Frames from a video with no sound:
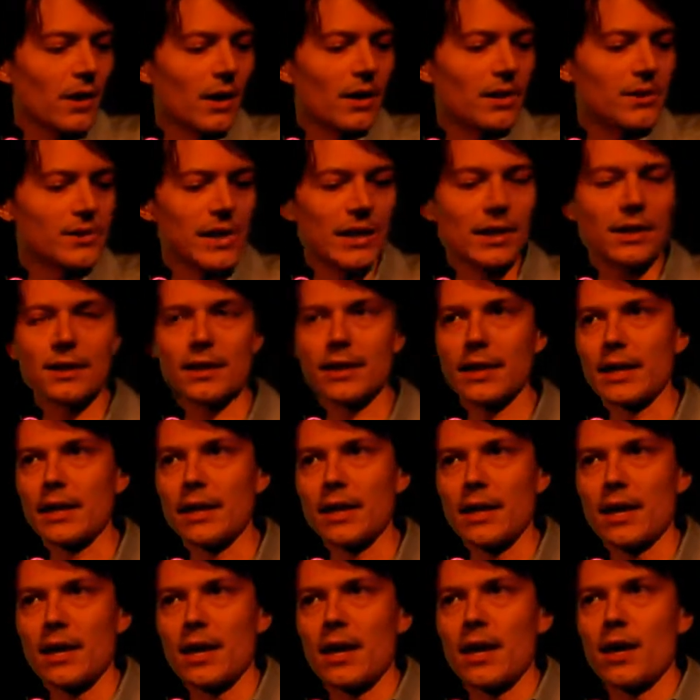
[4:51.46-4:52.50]

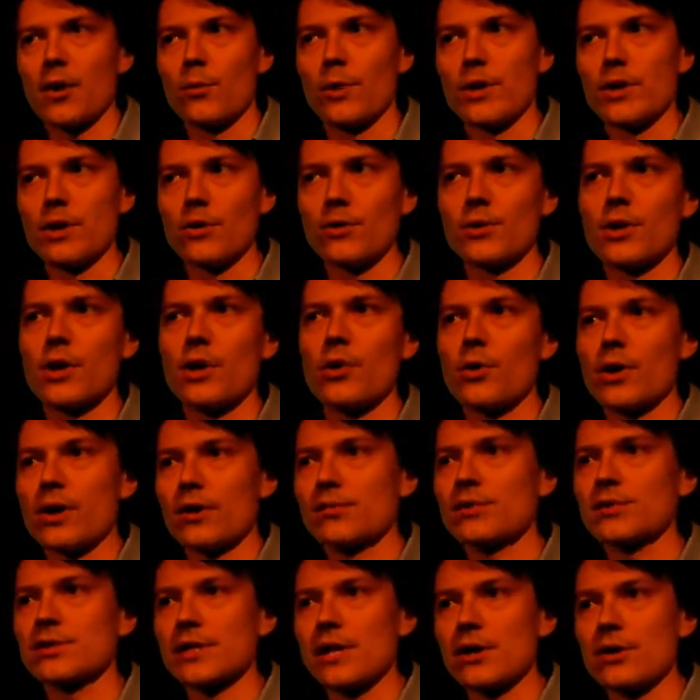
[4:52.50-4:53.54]
Secondly, we don't know if
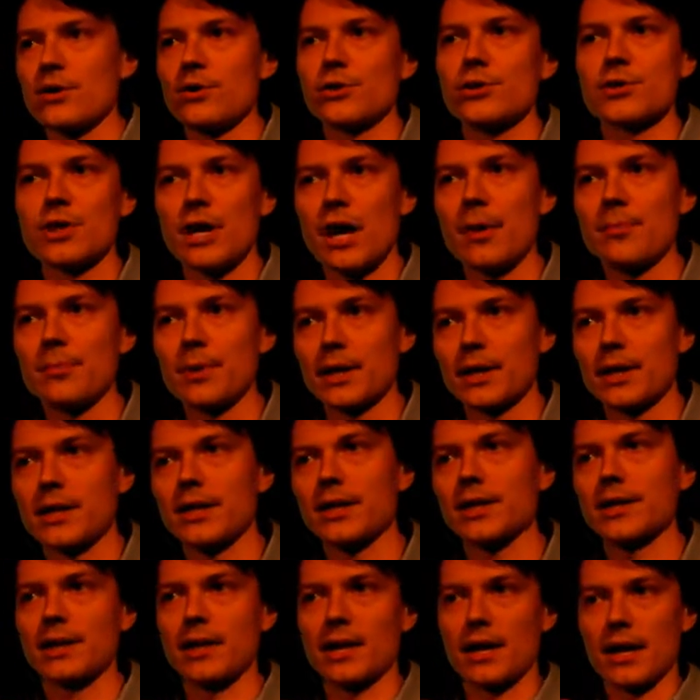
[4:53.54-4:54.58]
stereoscopic
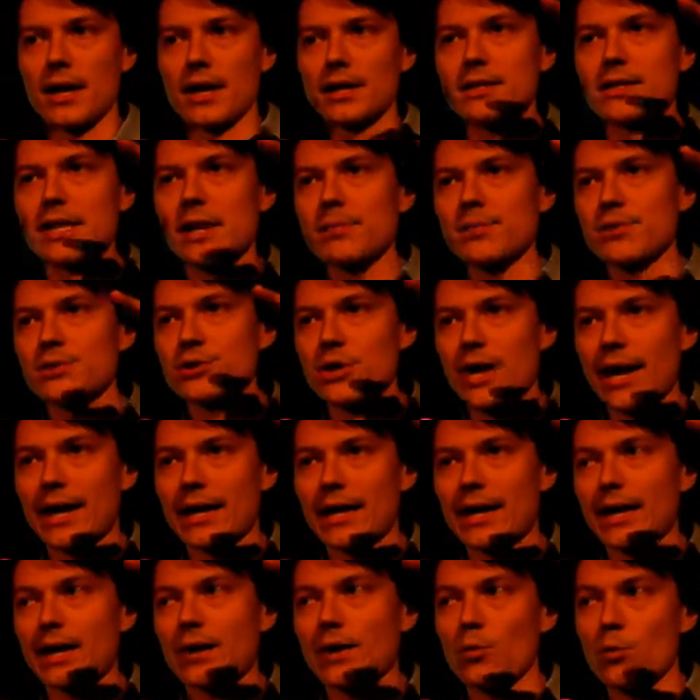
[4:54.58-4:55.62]
depth
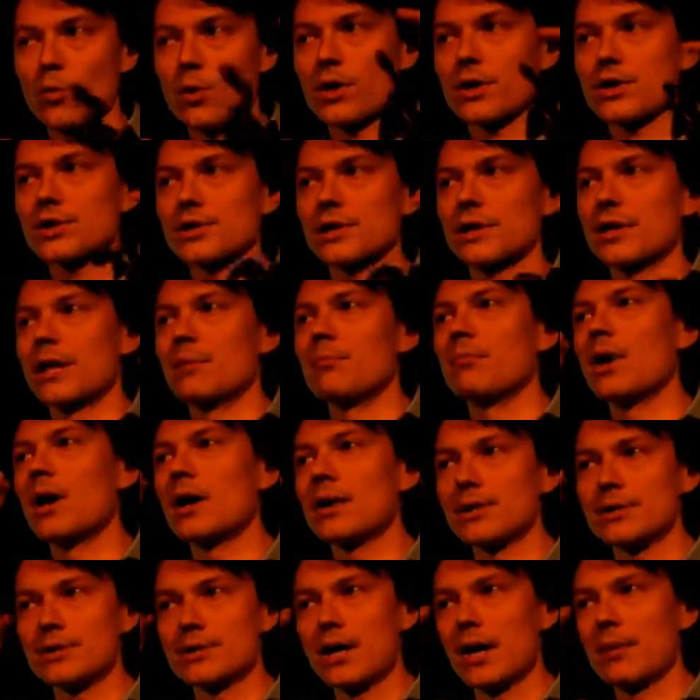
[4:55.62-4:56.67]
tracking works in a
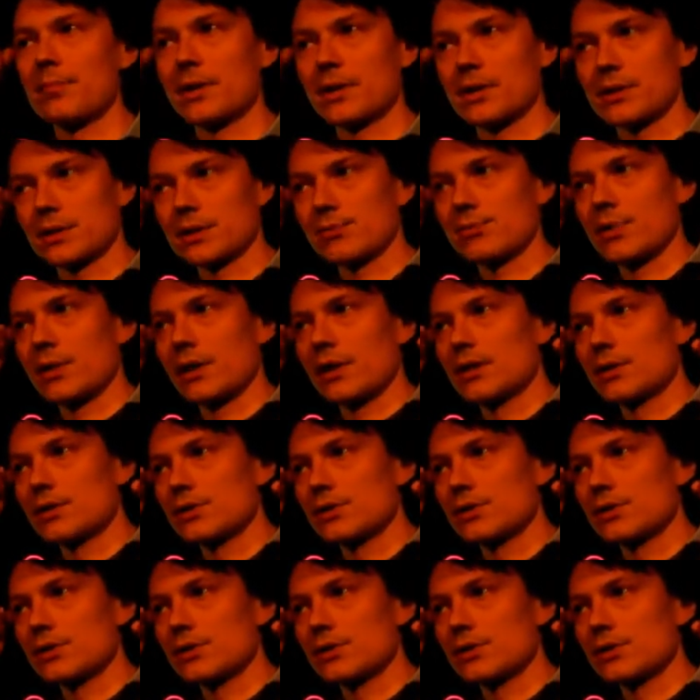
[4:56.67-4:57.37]
monoscopic display.